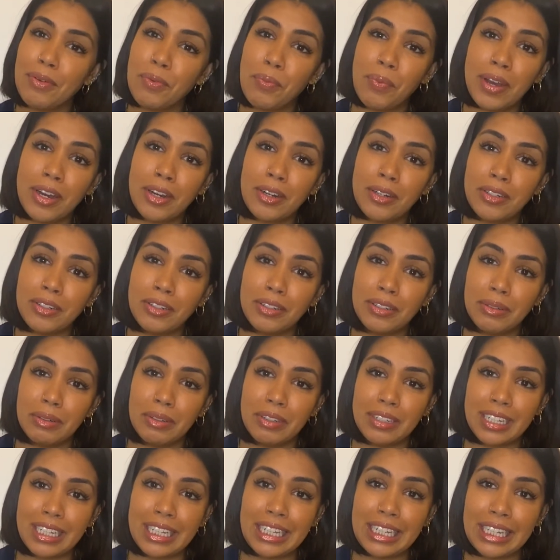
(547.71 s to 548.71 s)
well
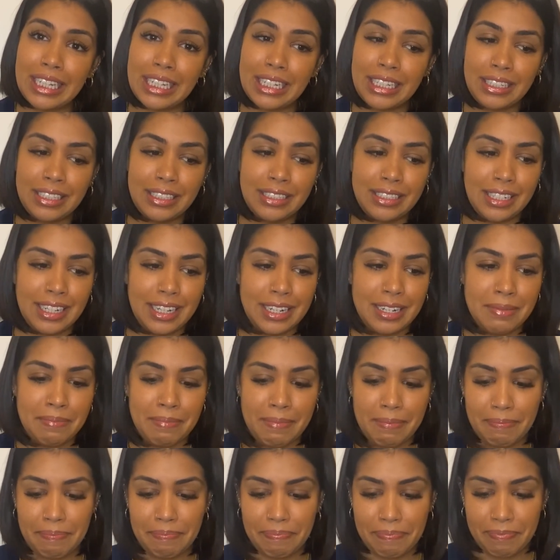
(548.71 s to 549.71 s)
cleaned and